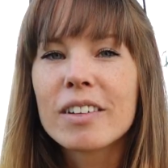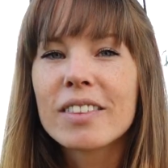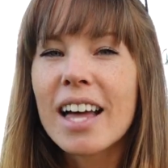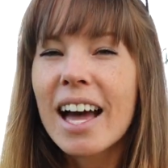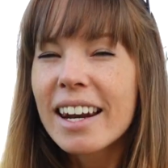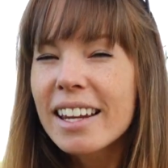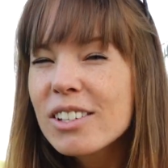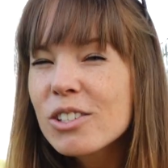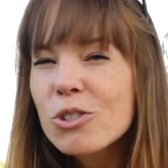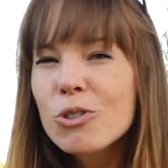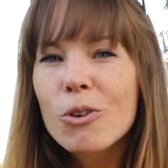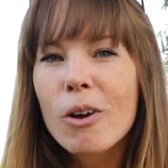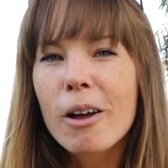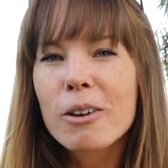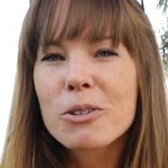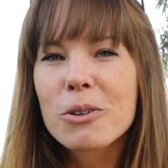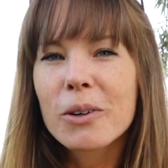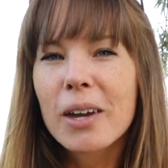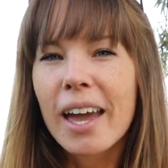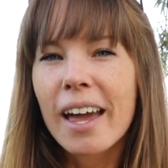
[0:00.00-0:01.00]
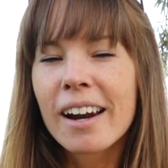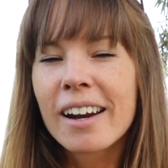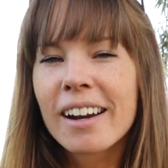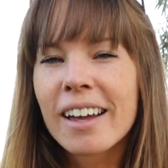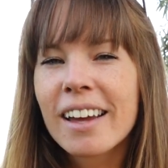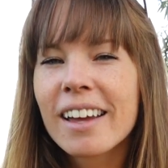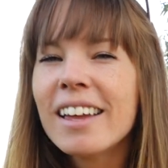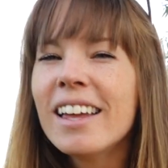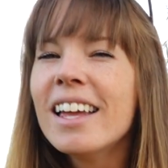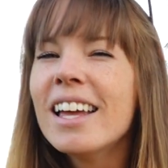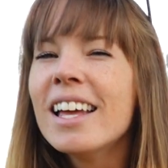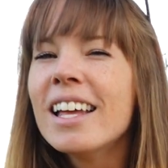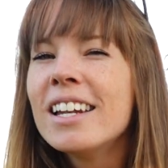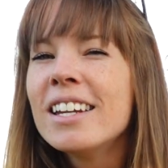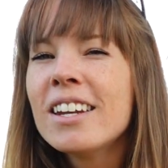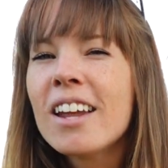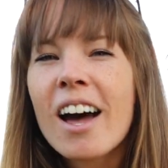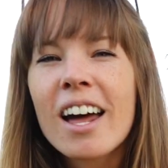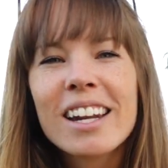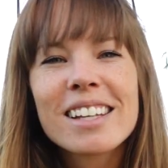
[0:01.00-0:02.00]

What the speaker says: that is Toronto, Canada, not